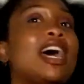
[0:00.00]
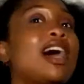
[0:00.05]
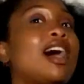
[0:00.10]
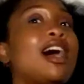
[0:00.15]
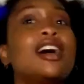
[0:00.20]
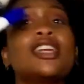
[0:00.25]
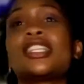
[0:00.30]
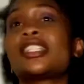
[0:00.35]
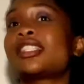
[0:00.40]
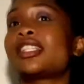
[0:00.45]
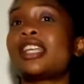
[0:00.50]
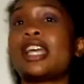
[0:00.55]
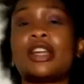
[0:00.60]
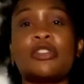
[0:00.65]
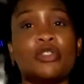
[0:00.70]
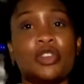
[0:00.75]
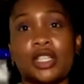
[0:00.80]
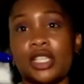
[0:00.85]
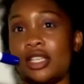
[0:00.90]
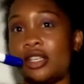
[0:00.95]
Honestly, I
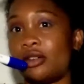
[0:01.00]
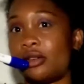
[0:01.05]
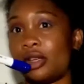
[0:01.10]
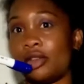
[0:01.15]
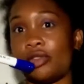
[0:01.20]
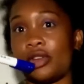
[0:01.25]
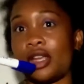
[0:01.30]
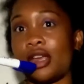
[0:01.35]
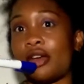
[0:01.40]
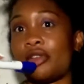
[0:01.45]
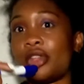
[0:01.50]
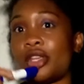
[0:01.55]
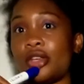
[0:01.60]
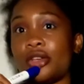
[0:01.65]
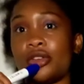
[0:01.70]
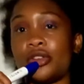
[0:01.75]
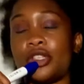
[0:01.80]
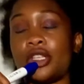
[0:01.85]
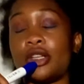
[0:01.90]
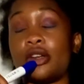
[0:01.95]
really don't even have the
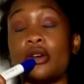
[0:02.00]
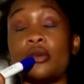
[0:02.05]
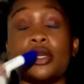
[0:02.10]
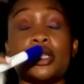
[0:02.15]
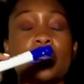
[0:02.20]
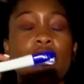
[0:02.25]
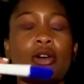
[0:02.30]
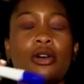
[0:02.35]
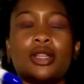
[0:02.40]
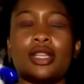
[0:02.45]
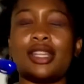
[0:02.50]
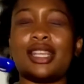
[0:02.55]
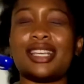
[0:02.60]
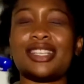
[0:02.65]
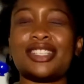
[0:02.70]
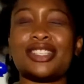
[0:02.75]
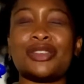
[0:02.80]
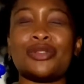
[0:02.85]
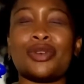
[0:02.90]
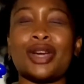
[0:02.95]
energy to go into all of that
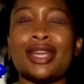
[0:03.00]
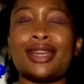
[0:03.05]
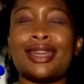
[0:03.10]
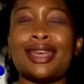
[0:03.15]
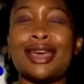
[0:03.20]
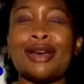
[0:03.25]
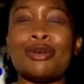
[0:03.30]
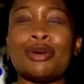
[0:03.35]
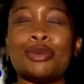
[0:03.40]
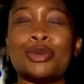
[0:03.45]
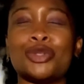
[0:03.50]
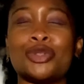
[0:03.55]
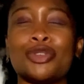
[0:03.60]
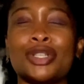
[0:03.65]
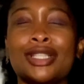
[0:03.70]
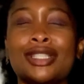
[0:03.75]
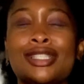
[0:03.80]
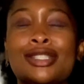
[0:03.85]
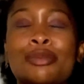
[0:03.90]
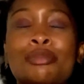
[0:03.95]
shit right now. It was
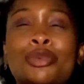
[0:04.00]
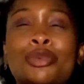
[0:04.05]
really some